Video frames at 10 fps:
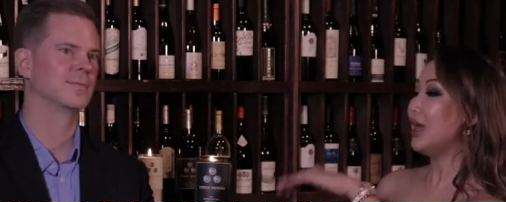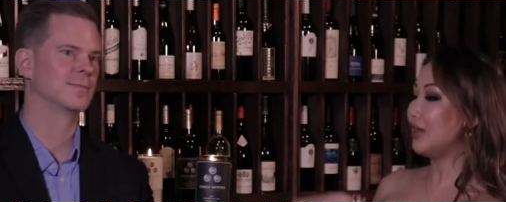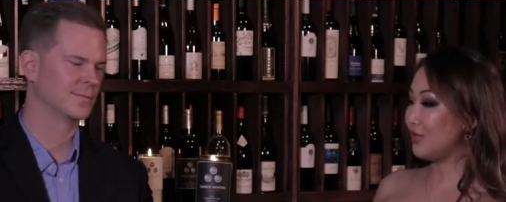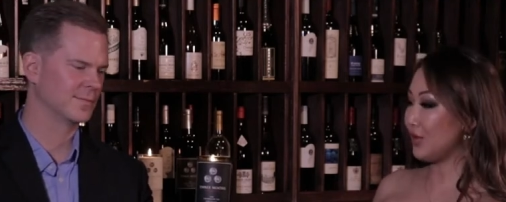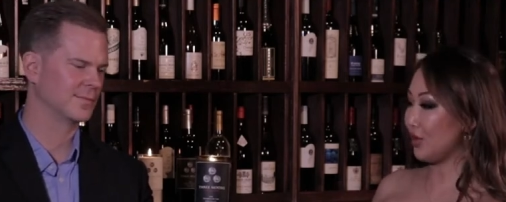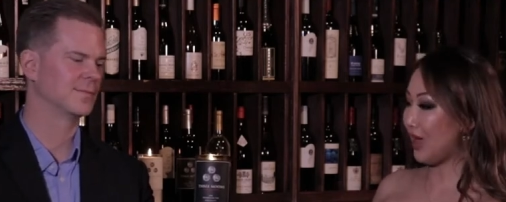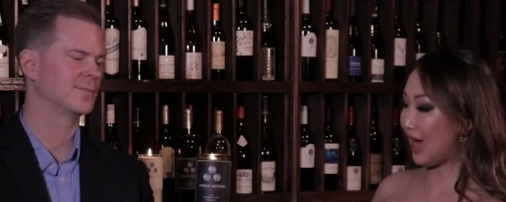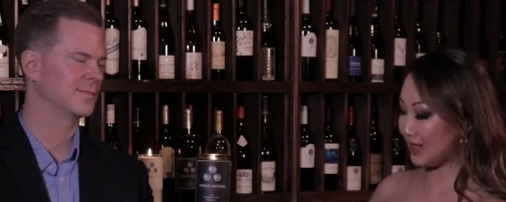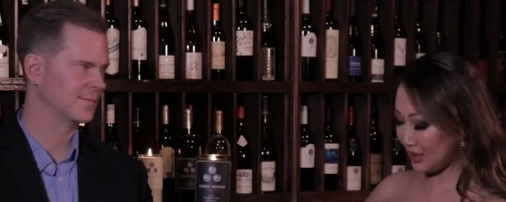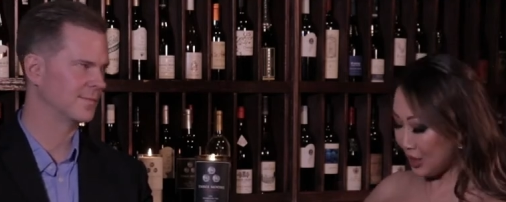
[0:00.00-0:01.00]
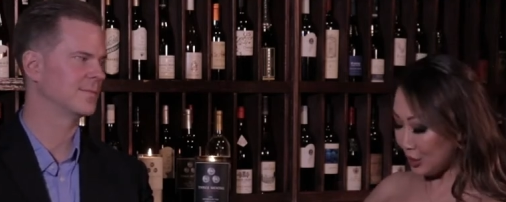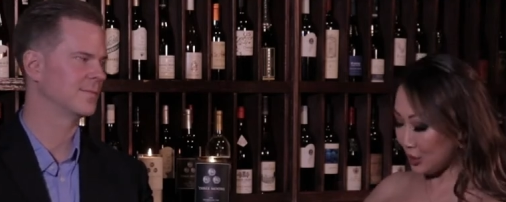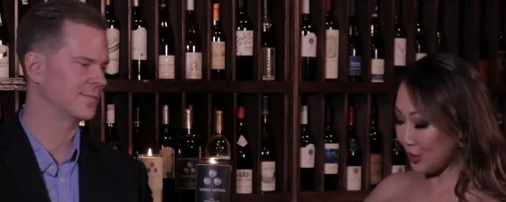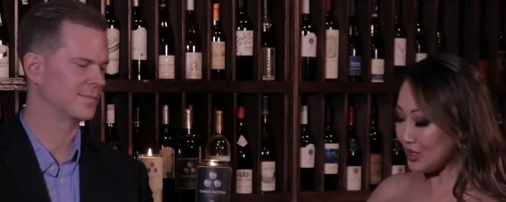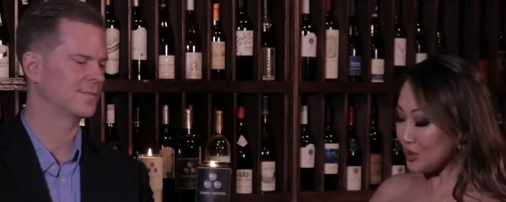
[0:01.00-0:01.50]
Speaker 1: and fill that. So
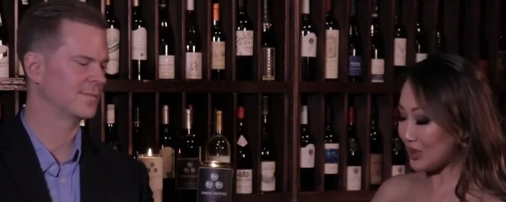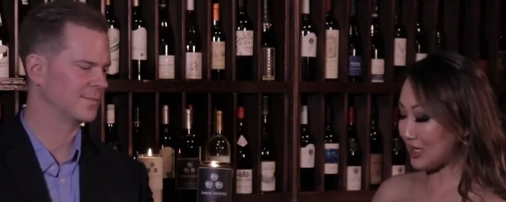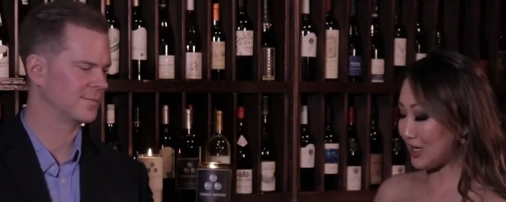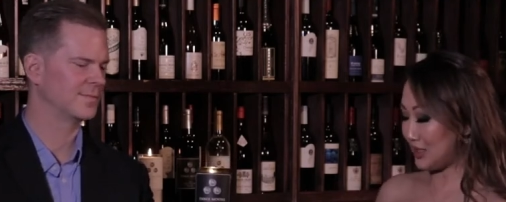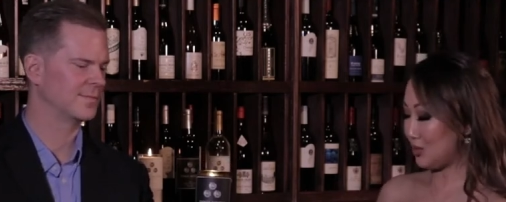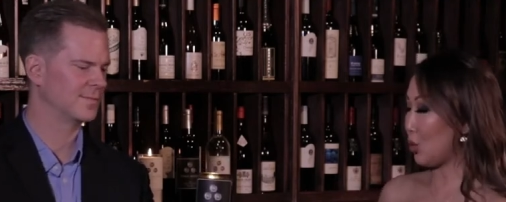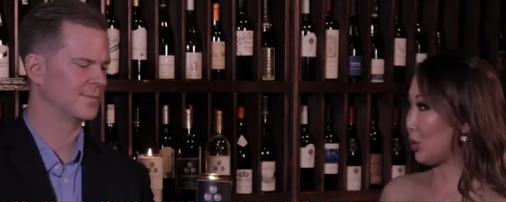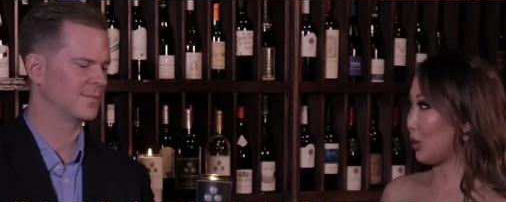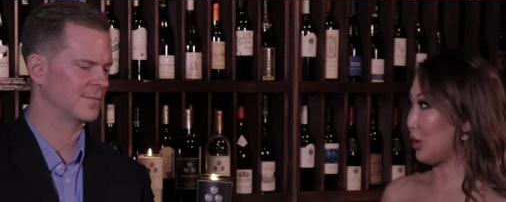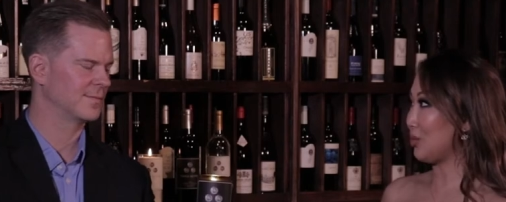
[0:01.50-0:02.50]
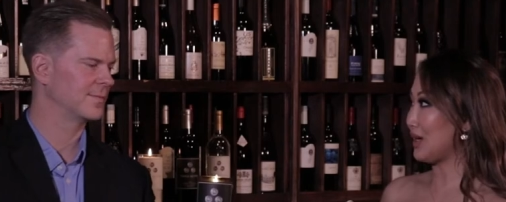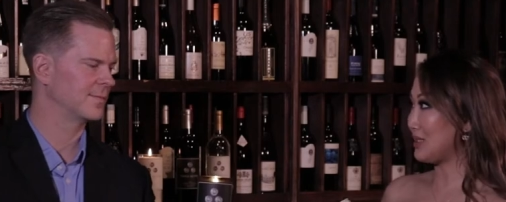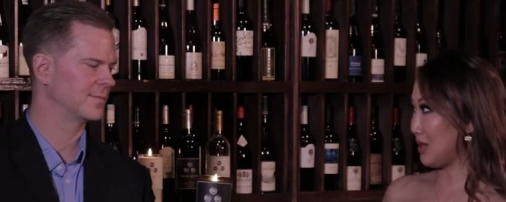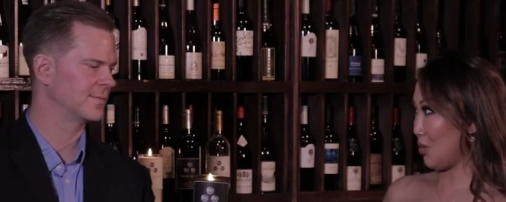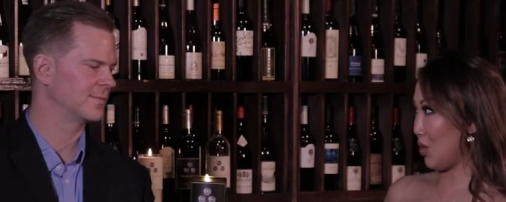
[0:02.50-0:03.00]
this was custom ordered by
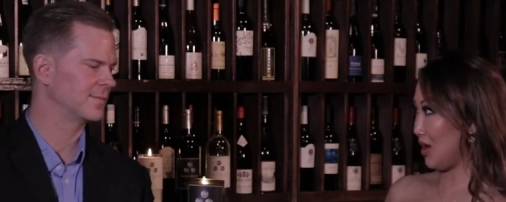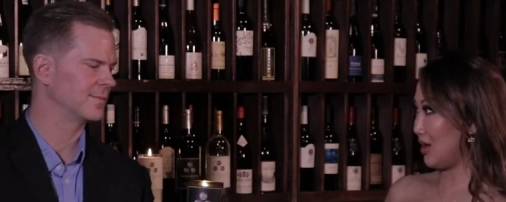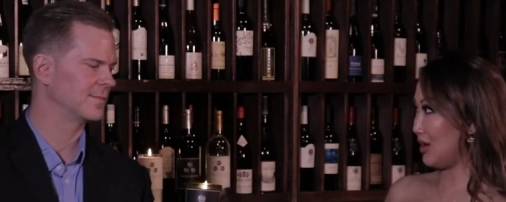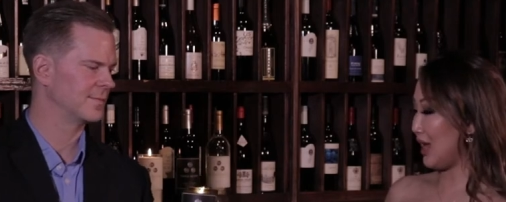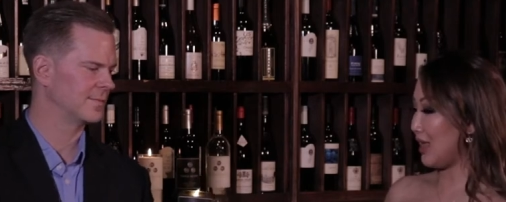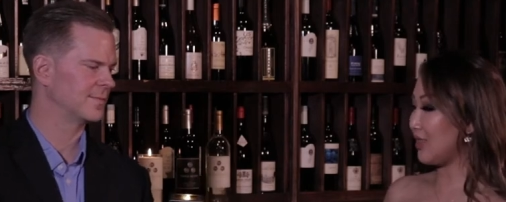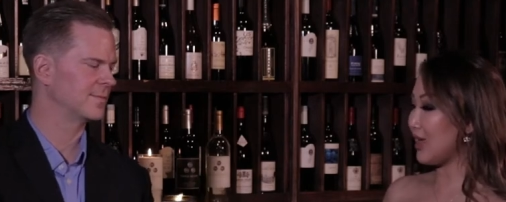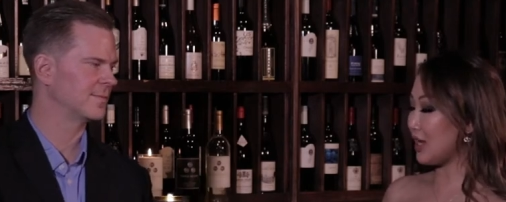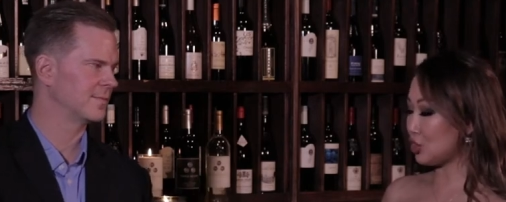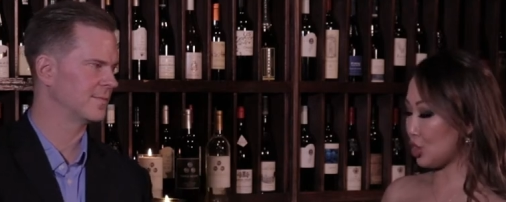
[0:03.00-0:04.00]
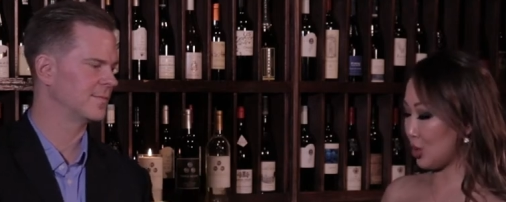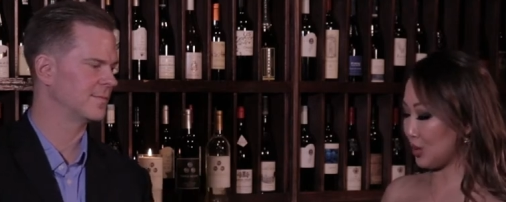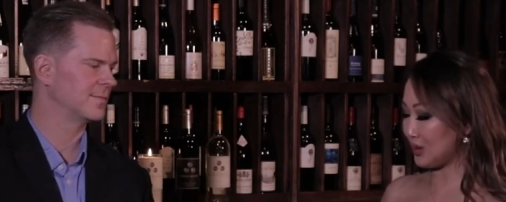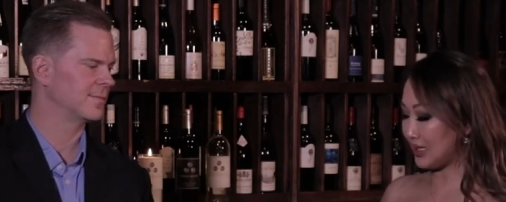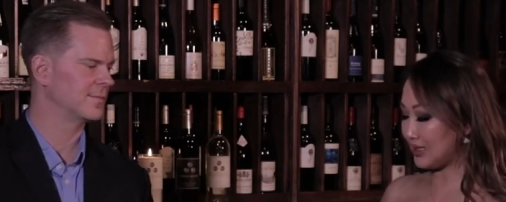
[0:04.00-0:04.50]
someone, and they chose
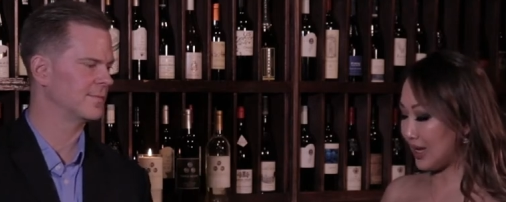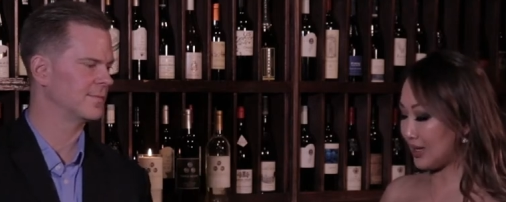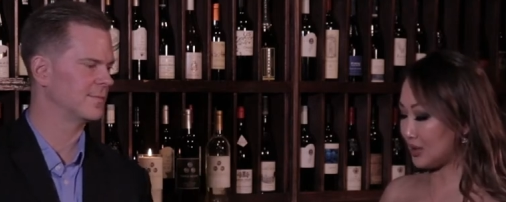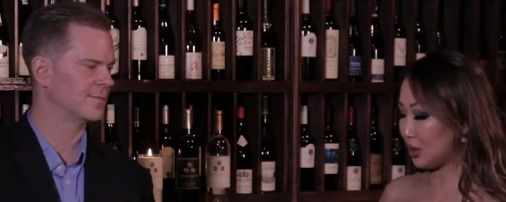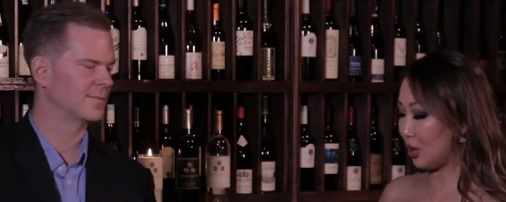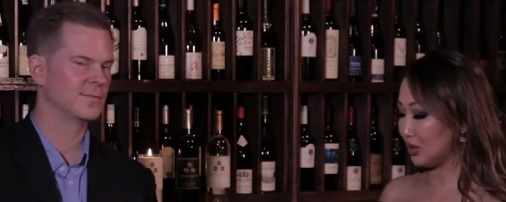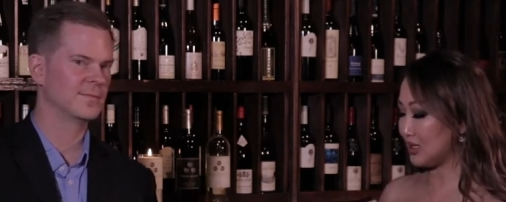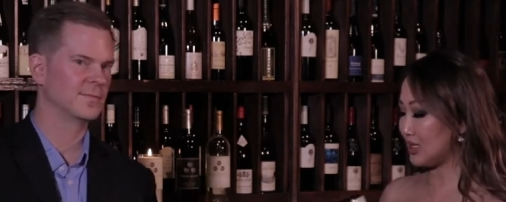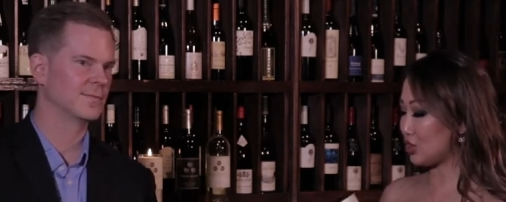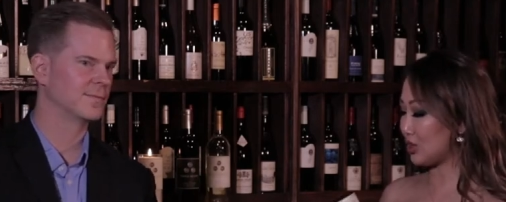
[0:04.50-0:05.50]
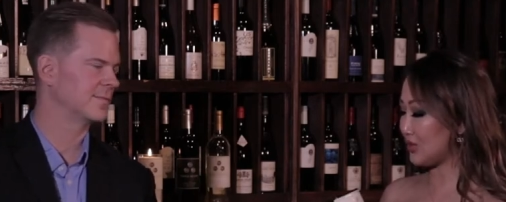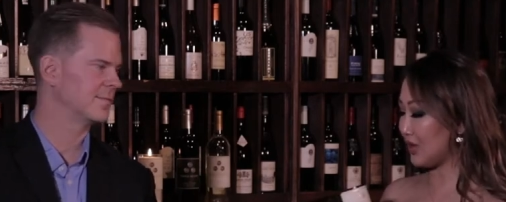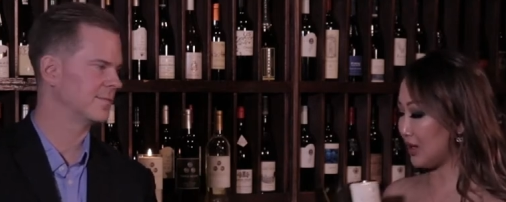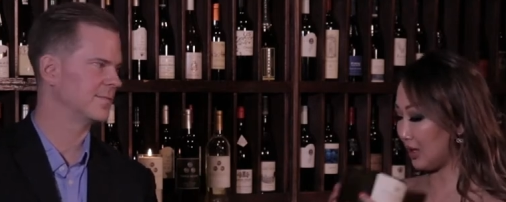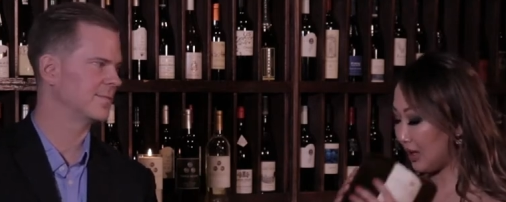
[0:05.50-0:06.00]
a scent called Citrus
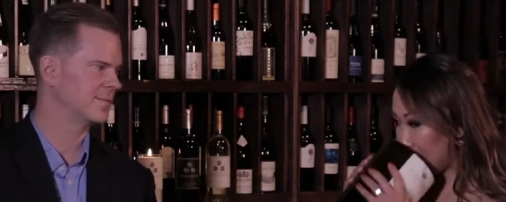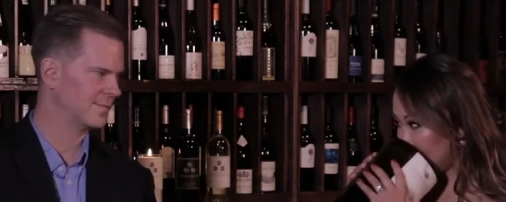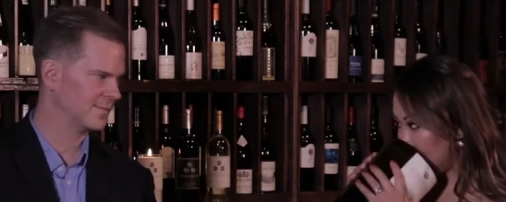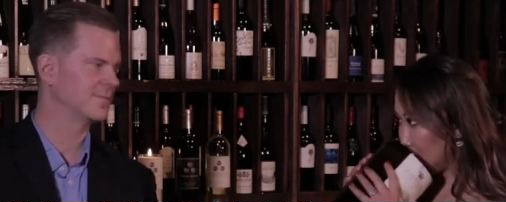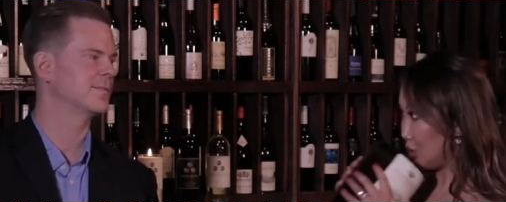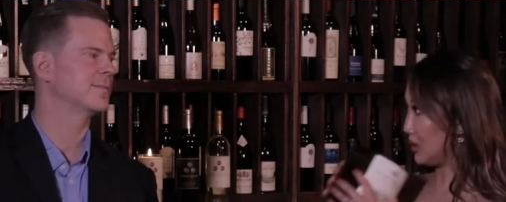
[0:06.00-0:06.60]
Vanilla. You